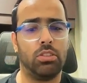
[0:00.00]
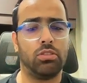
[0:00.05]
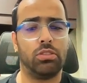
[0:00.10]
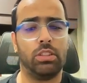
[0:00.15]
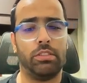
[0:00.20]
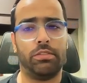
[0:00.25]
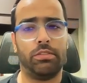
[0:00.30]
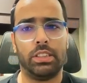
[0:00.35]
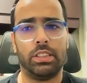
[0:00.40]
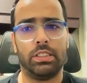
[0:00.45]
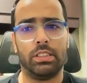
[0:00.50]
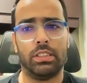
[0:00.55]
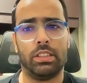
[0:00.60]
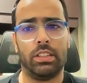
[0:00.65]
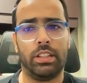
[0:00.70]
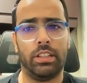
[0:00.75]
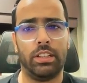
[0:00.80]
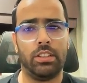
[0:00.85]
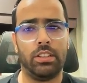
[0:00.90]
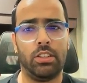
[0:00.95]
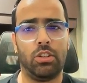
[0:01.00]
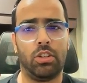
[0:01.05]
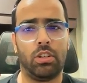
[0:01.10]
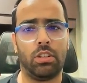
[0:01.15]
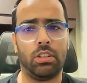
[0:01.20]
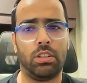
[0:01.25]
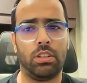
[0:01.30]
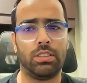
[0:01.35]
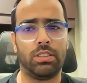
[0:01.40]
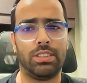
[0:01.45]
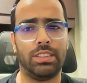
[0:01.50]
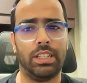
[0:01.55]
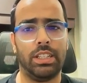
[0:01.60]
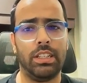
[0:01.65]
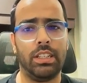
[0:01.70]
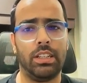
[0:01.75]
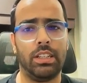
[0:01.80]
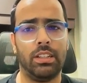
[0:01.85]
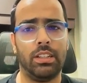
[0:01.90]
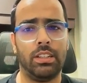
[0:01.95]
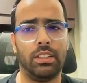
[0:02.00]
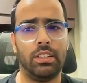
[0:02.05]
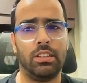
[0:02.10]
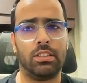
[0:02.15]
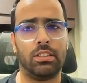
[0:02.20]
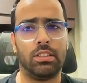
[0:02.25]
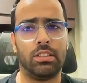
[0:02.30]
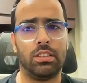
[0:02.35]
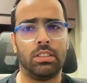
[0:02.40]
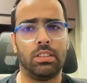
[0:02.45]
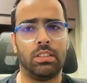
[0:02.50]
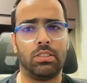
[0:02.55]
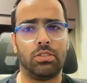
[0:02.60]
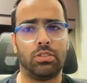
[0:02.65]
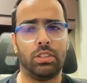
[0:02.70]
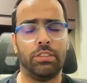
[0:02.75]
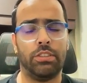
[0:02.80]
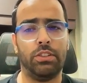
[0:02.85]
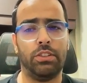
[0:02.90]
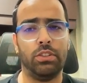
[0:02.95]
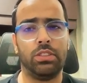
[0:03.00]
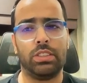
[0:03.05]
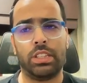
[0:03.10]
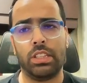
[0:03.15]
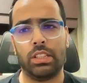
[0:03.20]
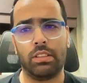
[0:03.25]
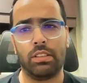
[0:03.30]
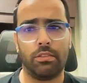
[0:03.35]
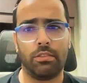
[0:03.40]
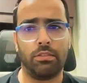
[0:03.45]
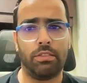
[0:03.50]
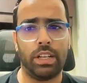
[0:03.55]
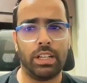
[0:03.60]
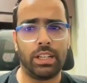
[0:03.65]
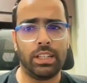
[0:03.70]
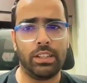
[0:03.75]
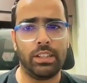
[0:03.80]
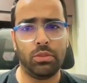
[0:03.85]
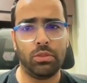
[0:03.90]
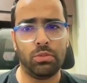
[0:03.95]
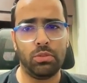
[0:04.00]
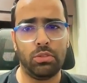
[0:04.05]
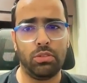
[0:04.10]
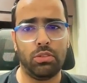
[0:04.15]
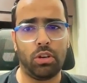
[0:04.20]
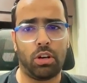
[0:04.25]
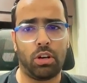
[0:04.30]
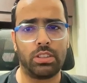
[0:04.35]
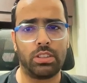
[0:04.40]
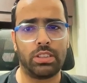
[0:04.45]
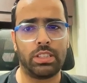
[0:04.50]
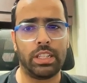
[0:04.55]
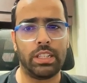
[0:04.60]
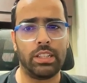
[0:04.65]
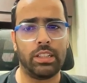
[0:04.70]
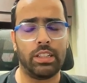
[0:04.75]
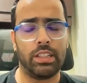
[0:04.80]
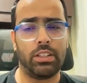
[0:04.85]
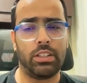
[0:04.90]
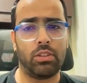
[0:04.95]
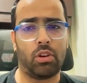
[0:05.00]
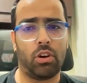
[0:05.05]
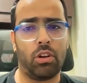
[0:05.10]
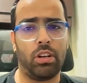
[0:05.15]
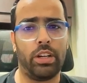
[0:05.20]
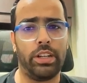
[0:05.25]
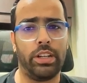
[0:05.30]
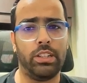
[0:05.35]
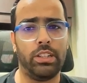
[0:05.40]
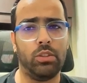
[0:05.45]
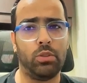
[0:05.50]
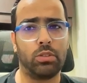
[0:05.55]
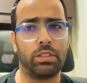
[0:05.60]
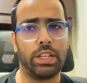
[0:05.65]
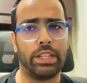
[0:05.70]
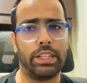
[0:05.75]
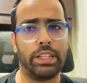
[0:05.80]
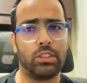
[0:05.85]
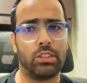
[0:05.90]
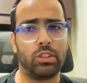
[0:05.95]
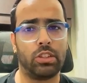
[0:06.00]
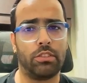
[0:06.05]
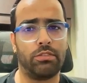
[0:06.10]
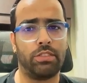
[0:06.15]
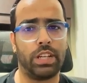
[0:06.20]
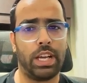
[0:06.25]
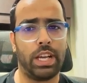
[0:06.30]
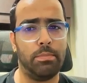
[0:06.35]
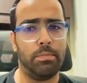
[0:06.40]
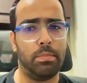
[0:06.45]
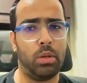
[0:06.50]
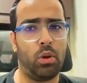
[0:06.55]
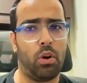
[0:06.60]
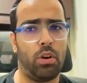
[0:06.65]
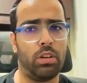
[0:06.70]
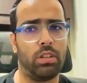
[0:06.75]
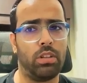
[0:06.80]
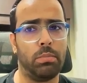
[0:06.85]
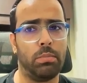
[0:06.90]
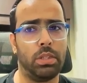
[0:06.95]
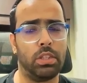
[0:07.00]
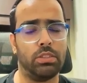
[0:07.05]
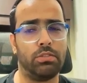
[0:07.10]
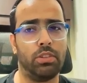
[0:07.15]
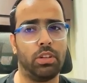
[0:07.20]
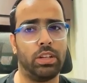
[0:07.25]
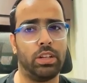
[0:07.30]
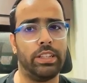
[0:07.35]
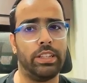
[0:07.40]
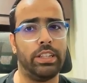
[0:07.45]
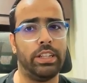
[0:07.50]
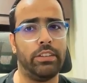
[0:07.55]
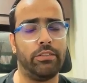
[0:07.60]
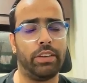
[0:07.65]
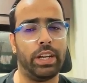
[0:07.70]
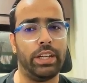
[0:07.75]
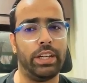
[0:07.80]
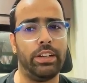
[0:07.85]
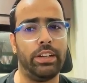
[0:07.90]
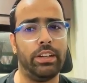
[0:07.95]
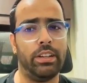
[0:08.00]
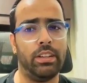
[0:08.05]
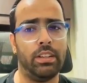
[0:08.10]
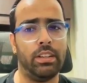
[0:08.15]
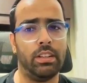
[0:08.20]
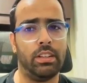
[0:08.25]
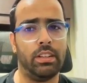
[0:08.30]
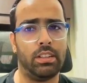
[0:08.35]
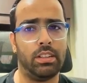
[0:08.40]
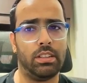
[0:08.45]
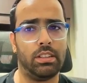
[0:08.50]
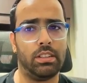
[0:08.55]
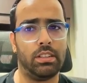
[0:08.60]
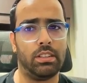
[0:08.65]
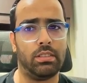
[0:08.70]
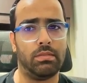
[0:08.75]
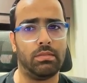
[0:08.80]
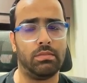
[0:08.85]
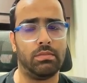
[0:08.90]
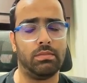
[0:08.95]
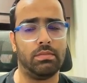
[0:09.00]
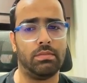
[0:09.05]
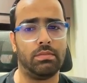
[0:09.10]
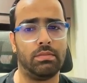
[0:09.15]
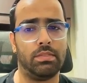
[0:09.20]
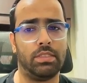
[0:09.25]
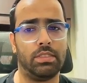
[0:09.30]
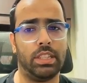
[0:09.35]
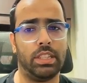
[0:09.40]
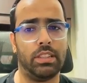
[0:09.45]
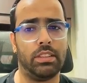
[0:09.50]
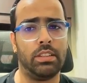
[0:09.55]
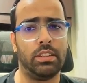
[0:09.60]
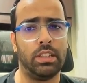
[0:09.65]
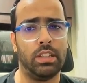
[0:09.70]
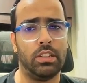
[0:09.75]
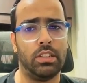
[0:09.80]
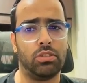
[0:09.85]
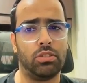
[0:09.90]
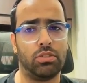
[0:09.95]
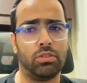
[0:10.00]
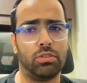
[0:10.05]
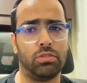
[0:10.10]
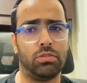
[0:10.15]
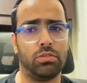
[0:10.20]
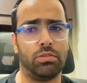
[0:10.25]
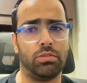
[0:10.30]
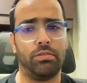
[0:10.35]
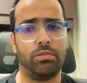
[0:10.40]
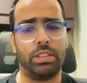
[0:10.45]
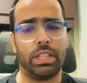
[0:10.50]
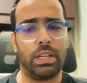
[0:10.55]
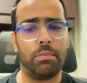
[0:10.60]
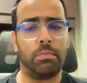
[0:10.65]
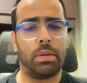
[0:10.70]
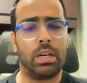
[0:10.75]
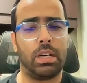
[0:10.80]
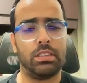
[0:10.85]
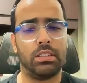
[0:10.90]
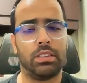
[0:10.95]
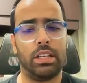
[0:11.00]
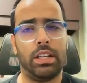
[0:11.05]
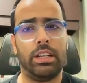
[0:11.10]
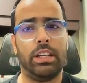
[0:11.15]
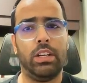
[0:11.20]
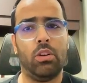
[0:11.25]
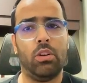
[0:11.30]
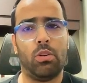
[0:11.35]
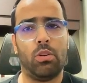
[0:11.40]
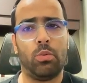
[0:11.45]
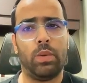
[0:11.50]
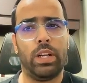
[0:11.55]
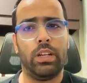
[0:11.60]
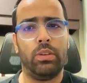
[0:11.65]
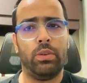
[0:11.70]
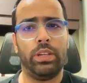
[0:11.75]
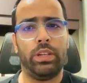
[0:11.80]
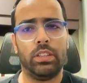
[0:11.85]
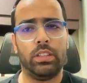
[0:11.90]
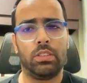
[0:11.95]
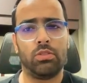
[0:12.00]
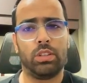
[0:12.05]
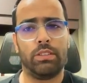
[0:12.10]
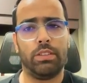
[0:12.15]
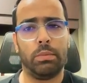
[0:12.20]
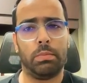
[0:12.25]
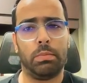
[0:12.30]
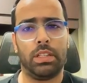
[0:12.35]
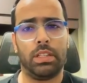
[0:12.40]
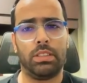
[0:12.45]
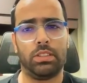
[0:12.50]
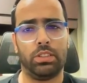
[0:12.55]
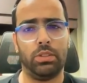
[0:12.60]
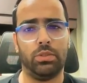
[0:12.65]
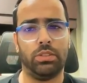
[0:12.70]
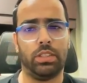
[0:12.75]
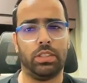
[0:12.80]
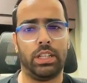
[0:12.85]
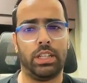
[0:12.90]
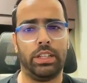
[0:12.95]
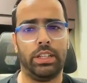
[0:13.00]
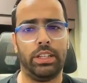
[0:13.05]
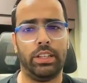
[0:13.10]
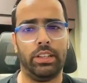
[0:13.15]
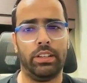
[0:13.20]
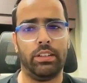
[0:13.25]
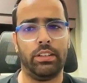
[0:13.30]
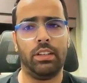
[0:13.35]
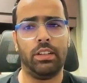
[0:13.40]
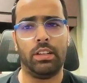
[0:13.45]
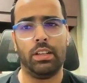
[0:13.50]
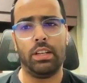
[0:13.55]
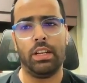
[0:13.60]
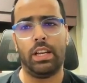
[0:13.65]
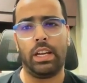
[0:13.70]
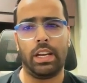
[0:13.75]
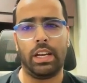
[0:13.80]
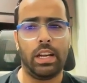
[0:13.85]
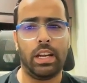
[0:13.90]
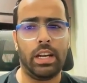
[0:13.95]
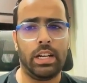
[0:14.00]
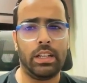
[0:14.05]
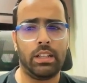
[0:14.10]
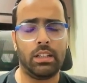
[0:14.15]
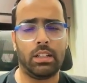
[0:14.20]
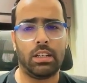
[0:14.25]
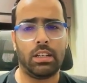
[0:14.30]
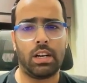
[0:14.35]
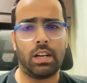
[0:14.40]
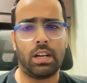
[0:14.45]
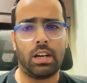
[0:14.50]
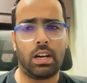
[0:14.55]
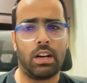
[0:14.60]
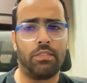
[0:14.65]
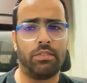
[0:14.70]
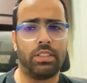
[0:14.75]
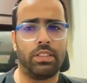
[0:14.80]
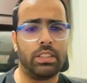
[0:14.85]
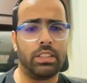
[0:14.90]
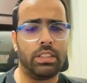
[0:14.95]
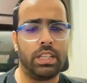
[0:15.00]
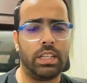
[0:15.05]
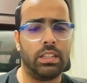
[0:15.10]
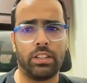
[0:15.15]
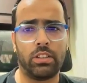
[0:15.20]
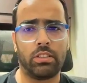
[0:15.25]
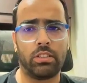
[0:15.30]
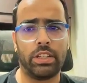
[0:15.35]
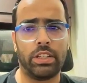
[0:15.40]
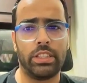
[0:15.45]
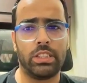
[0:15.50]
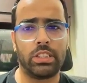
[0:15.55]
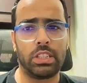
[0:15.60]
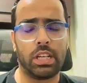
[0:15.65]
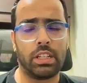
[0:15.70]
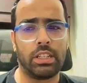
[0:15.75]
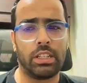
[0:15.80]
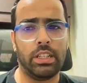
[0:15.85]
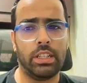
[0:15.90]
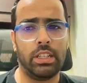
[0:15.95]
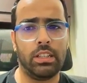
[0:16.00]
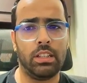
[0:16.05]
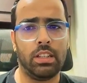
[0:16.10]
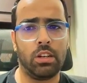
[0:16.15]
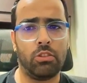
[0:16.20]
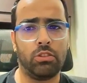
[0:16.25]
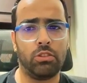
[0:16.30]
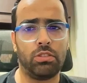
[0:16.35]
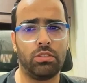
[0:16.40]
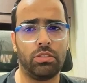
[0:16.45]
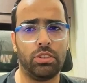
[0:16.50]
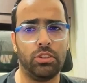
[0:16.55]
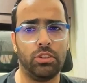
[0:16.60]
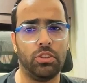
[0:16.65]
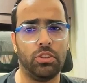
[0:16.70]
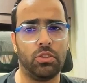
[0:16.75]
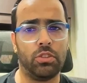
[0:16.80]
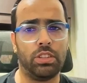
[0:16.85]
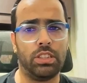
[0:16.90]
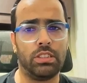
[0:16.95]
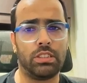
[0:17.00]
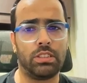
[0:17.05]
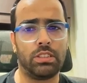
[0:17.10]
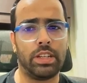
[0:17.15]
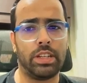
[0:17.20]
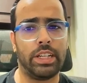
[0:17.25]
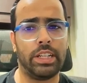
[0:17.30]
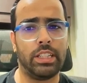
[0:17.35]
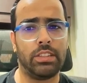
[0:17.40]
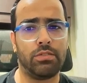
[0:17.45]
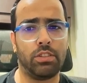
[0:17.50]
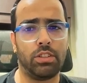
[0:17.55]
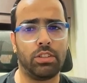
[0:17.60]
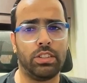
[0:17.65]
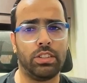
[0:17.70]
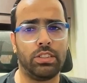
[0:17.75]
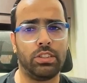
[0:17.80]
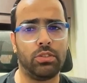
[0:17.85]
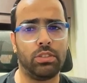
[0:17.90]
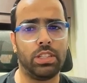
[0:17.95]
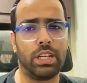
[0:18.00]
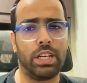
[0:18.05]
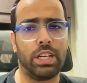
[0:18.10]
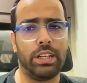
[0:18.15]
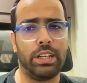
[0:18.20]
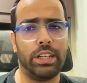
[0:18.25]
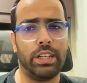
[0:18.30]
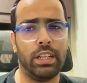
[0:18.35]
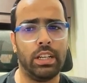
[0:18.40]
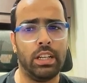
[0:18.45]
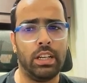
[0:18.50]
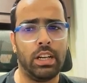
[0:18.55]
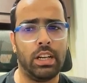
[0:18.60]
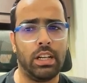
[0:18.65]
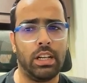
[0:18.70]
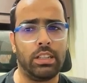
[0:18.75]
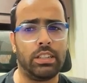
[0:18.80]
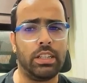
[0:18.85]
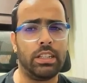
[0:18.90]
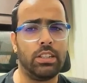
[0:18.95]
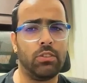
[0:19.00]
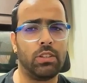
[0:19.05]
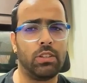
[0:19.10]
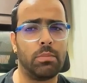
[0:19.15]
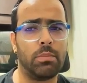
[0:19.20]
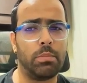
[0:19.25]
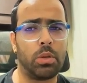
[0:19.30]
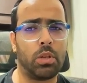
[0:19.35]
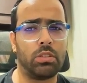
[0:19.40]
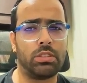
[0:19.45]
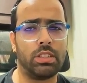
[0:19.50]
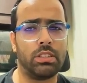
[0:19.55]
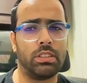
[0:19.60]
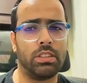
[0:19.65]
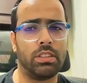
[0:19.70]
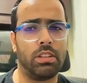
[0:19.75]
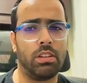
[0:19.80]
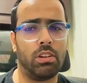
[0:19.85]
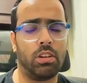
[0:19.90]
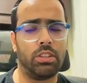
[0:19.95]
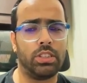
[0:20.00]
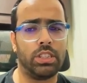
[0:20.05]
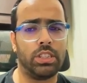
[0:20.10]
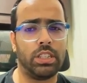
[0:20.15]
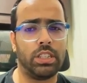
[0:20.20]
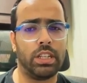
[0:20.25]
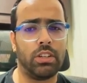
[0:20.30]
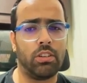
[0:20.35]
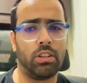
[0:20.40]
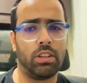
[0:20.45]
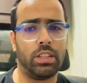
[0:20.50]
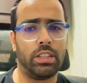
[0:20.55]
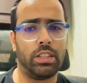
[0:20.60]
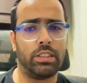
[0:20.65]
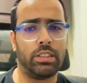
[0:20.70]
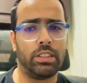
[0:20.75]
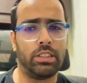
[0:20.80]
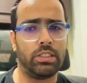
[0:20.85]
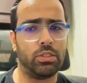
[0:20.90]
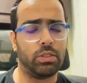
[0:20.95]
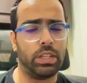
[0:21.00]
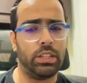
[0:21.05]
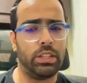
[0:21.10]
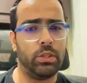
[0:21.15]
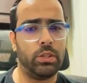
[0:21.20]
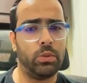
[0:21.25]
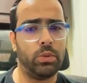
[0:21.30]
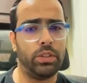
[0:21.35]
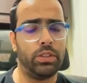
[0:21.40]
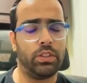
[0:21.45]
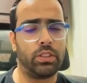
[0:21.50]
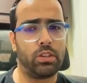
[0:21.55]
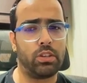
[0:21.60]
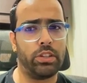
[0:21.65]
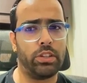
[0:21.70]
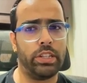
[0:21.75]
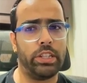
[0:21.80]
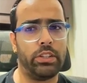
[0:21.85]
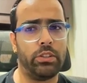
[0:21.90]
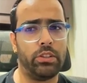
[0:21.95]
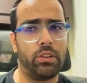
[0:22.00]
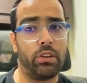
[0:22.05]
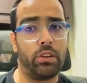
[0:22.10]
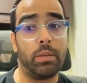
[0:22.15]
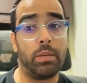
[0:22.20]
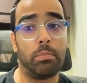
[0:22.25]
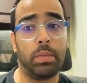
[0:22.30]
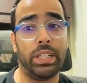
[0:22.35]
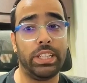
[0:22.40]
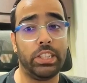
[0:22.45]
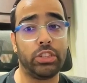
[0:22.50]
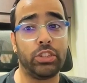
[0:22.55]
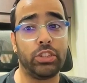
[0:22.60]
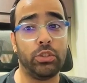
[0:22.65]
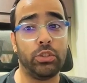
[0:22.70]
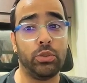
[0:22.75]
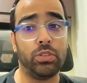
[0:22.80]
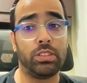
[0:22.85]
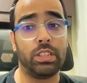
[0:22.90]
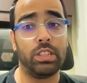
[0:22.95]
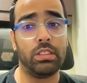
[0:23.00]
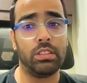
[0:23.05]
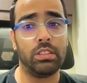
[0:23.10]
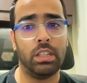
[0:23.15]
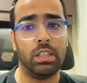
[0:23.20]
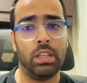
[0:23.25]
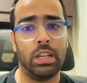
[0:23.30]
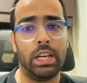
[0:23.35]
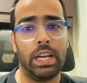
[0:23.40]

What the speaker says: So if I say here dot set, so if you see, when I do dot set, it already knows like it's of type long because we already defined there. So we can pass any long value here. So I will pass user ID here. And after that, your thread started. Now you know this thread is for this user ID. And then you can process your logic and all that things you can do according to your application use case.